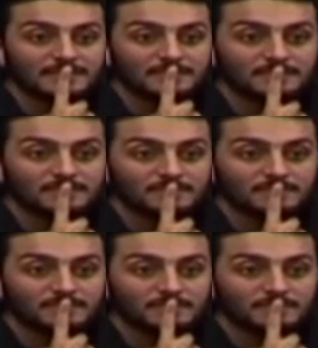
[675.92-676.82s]

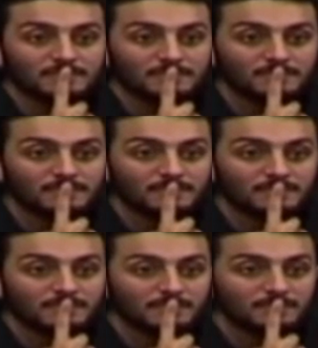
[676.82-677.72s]

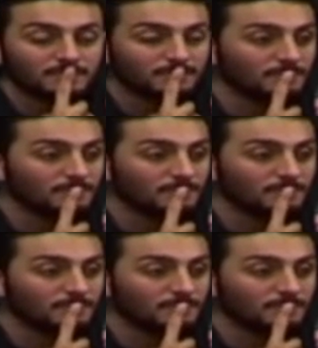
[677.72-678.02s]
Nobody speaks.